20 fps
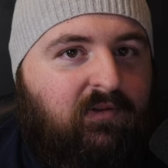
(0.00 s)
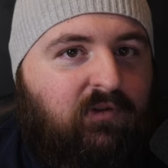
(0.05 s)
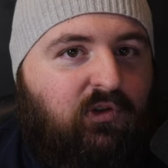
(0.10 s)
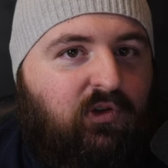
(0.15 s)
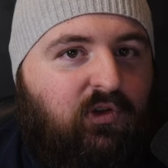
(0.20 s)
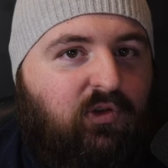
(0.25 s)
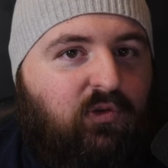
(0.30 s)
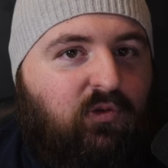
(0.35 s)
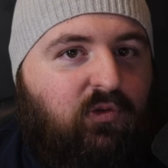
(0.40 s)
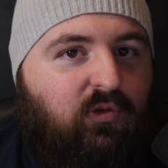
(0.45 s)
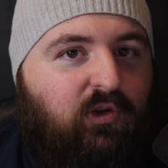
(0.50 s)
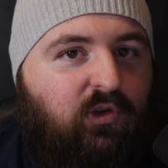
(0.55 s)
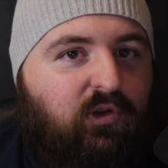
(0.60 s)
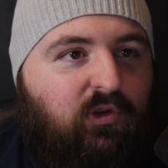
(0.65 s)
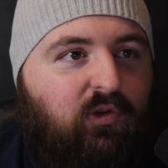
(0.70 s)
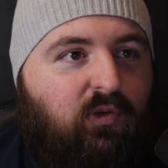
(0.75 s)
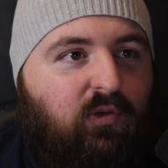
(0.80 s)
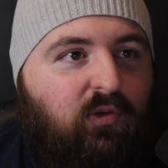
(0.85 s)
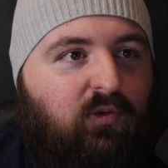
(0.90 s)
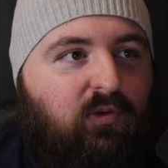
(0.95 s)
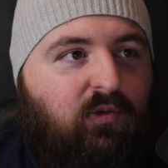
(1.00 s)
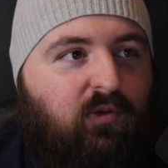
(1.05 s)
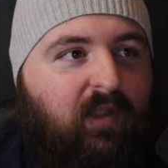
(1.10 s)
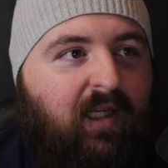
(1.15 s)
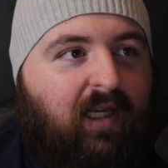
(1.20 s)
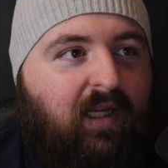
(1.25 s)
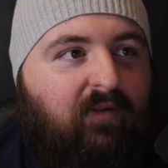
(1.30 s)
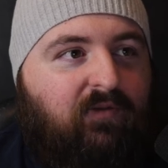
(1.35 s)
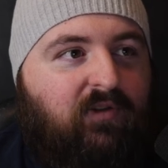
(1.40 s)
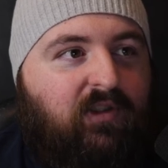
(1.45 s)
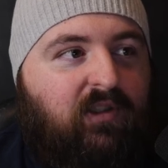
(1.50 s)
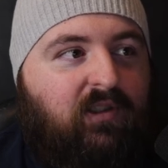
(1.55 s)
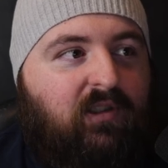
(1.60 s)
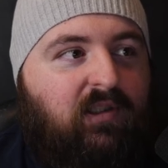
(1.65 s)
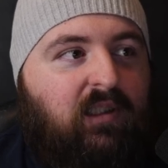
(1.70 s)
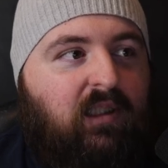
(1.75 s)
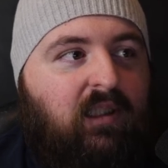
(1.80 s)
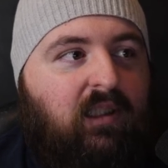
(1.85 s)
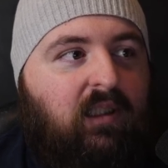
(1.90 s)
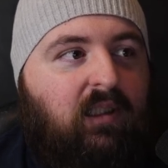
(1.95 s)
So you don't really have
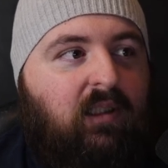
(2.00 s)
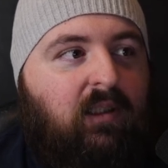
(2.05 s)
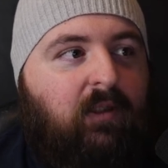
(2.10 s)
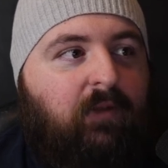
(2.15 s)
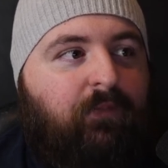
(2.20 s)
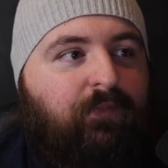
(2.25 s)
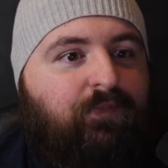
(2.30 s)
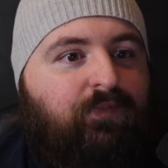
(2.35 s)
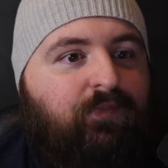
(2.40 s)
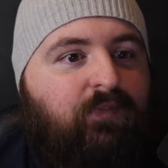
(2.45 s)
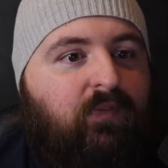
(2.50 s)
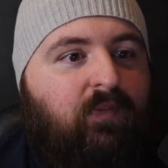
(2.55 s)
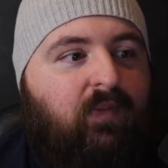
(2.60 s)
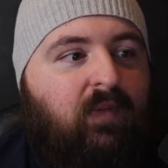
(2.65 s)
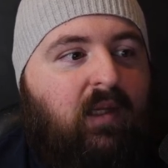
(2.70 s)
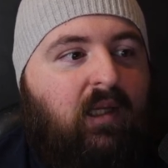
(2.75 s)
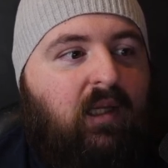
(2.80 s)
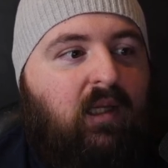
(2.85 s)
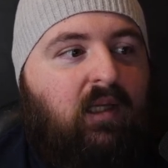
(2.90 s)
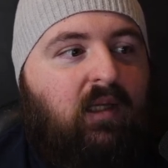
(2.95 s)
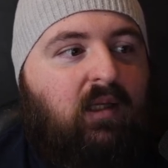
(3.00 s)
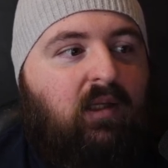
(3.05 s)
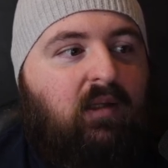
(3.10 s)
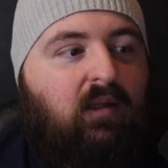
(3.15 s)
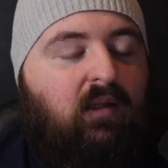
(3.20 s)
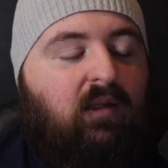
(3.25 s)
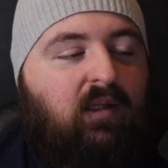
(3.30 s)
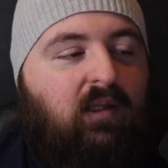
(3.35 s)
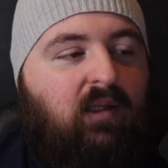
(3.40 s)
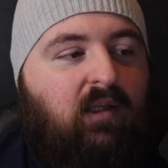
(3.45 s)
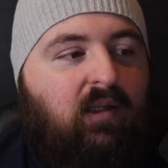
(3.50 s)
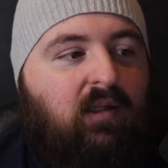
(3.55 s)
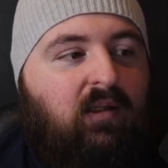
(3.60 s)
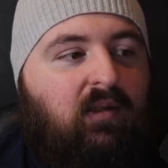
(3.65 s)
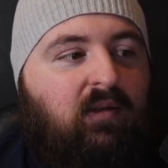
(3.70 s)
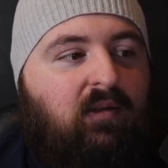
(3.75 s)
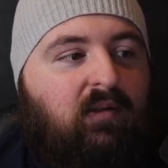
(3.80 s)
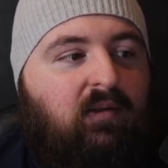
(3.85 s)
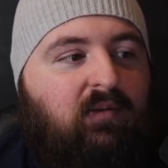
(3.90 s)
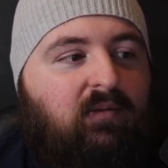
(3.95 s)
just
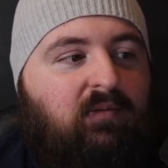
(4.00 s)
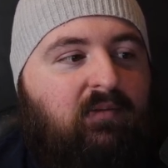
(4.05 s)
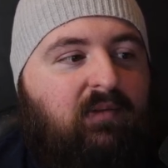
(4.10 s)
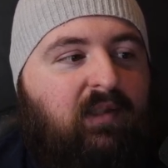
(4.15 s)
the